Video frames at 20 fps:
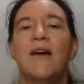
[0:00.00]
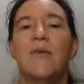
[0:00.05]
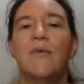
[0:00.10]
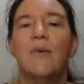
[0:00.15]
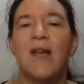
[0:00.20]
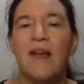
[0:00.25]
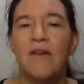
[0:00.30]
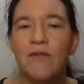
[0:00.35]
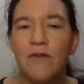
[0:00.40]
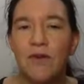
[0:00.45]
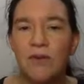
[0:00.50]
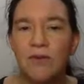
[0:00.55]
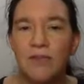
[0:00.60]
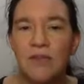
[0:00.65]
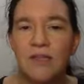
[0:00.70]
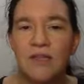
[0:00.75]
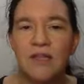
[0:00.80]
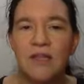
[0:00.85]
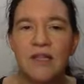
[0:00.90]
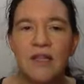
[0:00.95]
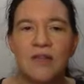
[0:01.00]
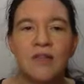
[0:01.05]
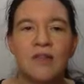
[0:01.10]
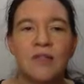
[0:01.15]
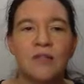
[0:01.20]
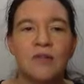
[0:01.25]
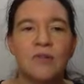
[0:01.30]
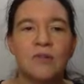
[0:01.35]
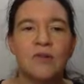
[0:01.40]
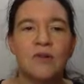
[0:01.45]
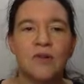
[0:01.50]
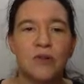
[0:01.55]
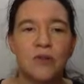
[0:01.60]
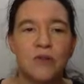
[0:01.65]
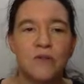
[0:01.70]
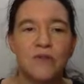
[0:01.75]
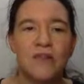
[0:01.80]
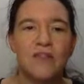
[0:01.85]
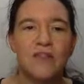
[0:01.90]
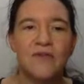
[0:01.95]
We have also seen that this
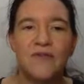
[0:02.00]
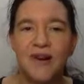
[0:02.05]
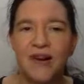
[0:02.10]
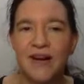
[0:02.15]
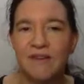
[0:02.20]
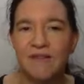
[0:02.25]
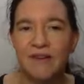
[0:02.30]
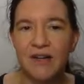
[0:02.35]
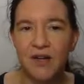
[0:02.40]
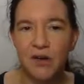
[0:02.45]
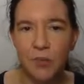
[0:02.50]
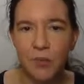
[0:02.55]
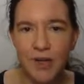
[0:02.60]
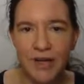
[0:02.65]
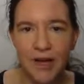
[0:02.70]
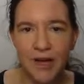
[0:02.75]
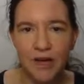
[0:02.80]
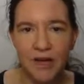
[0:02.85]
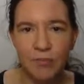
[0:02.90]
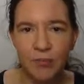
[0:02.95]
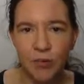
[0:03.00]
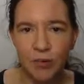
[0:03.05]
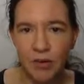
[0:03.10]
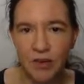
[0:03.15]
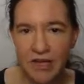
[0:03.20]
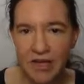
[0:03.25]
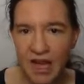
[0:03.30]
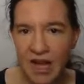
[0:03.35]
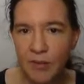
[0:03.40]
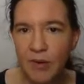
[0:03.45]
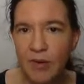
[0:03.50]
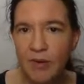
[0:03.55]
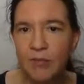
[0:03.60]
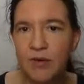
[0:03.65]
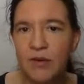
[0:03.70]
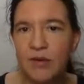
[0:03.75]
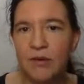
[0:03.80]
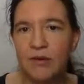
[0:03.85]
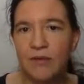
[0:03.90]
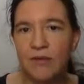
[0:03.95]
curve is very, very weak under Pohlig-Hellman
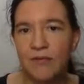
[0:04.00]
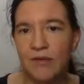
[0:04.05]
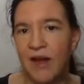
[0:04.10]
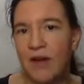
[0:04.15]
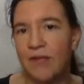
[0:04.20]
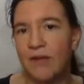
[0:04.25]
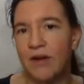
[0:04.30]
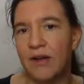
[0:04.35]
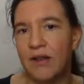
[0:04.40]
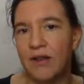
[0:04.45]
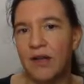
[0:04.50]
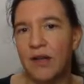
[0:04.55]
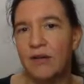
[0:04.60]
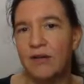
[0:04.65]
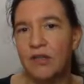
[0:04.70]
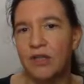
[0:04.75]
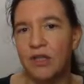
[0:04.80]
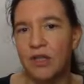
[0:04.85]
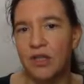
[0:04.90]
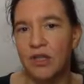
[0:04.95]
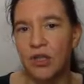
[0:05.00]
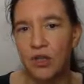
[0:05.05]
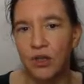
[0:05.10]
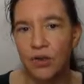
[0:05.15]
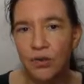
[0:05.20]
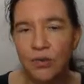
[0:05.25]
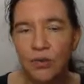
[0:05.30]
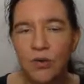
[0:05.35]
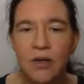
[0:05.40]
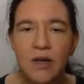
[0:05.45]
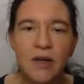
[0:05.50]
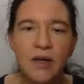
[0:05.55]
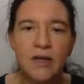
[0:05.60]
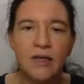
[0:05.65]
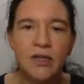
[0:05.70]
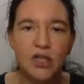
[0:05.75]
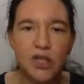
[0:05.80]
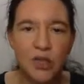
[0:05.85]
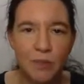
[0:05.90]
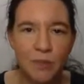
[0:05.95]
because 500,002
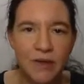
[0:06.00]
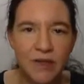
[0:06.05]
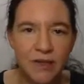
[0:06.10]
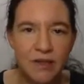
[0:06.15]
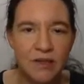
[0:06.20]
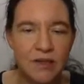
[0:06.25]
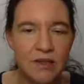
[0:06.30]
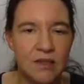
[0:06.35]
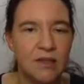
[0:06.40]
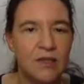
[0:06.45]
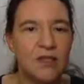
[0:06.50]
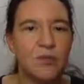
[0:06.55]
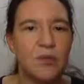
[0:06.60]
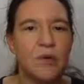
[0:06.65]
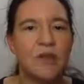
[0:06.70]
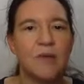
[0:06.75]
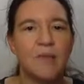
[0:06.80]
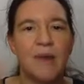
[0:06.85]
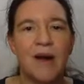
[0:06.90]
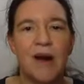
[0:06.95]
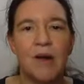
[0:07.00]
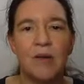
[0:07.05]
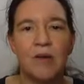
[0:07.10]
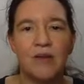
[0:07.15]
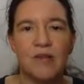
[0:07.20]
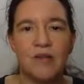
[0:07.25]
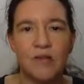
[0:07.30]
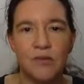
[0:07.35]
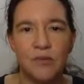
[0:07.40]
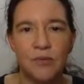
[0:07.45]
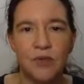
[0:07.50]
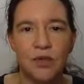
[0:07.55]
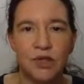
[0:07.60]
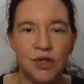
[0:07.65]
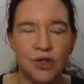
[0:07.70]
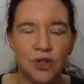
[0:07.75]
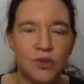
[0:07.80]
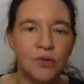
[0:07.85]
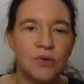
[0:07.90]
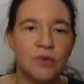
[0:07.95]
splits these were the power. This was
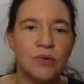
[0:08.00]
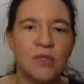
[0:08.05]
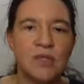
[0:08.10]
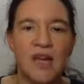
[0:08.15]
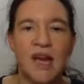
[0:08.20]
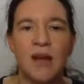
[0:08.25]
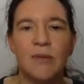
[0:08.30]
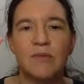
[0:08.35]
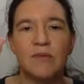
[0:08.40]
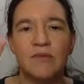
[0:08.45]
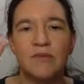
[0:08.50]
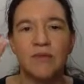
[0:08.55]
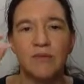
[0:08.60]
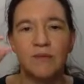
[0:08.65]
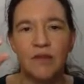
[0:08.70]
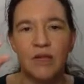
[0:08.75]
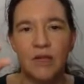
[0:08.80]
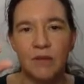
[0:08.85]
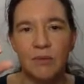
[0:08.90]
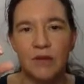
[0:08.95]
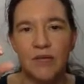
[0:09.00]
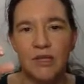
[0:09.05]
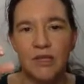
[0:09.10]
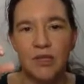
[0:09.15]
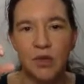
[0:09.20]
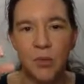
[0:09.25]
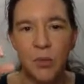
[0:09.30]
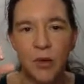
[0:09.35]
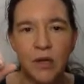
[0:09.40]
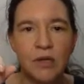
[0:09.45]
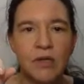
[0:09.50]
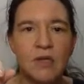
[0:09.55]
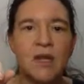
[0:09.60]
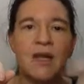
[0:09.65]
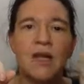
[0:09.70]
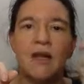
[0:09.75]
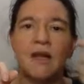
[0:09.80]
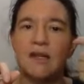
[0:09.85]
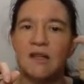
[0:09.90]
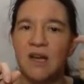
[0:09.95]
2 times 53 squared,
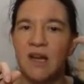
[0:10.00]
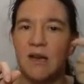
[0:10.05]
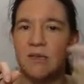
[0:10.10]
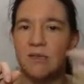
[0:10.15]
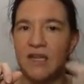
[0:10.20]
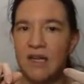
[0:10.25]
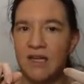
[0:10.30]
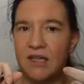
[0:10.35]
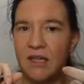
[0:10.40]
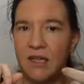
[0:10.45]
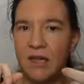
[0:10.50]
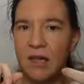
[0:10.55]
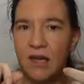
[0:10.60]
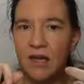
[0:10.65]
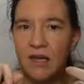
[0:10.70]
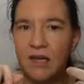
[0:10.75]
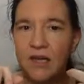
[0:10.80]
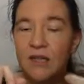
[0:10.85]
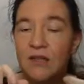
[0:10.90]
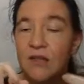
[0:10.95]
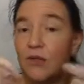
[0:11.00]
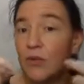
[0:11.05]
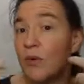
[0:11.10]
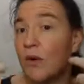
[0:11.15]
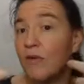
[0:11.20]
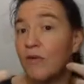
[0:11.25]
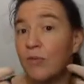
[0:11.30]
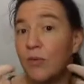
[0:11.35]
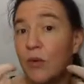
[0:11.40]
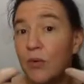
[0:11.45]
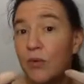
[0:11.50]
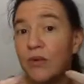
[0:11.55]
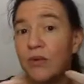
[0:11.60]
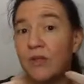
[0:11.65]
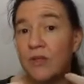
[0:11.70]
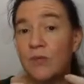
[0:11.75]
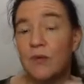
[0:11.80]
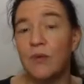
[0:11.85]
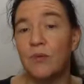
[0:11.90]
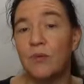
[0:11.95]
times 89. So we have broken
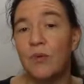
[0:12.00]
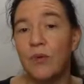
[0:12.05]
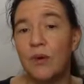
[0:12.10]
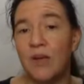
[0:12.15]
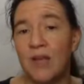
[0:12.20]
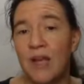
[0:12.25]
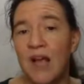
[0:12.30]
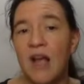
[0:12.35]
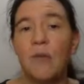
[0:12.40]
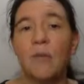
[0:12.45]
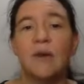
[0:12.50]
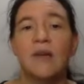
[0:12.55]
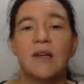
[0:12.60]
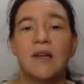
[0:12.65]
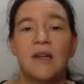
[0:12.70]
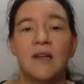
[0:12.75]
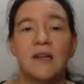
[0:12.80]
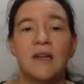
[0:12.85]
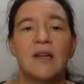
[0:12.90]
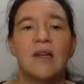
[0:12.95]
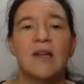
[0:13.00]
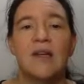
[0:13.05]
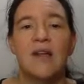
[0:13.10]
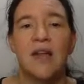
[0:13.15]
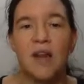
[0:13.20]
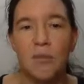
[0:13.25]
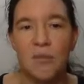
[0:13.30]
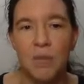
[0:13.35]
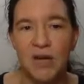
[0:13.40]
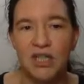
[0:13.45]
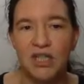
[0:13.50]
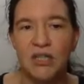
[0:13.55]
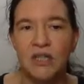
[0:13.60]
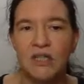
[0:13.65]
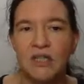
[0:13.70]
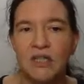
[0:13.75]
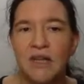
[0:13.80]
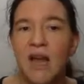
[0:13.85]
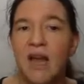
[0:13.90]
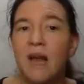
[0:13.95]
this with Pohlig-Hellman in, in much
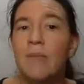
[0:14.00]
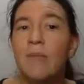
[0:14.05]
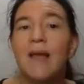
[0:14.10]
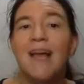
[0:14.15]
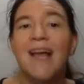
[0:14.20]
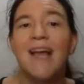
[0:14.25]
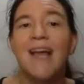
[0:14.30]
less time.